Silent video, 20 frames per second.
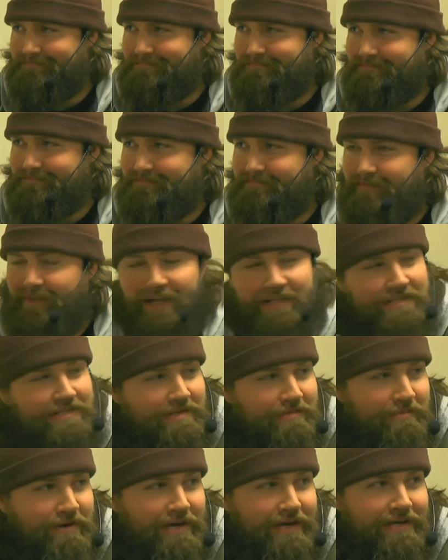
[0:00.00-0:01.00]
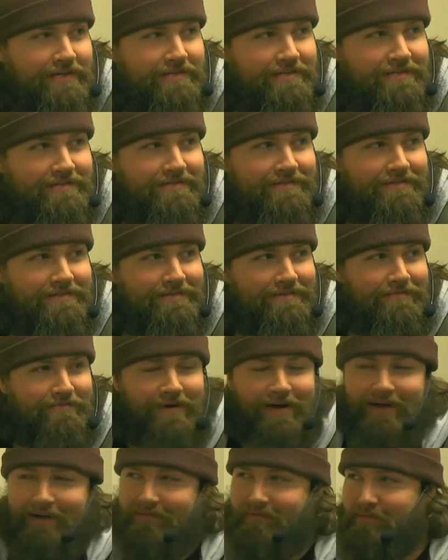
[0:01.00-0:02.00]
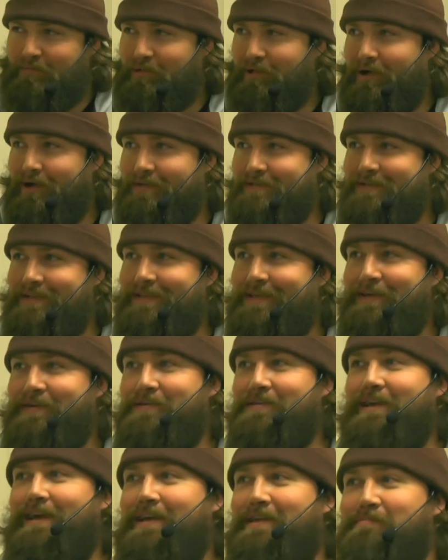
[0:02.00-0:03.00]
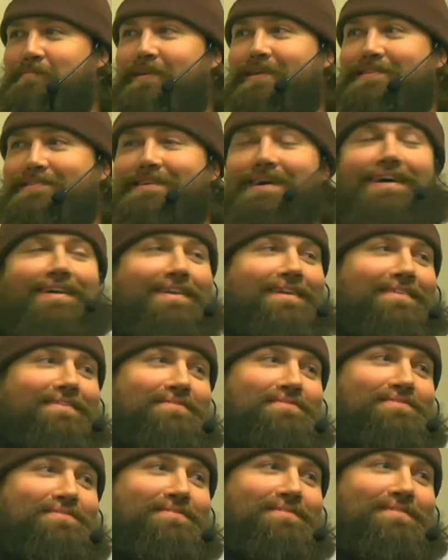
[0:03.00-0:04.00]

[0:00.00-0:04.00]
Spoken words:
That's the biggest round of applause I think anybody's gotten on the show.